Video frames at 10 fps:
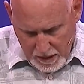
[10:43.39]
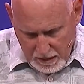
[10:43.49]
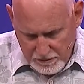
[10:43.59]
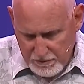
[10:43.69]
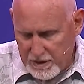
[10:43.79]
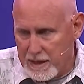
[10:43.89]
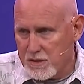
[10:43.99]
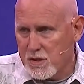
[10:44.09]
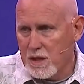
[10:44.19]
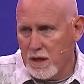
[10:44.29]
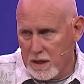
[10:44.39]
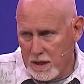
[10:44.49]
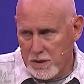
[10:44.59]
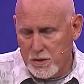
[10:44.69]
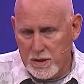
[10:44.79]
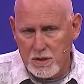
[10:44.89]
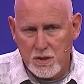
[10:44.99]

of events that our country is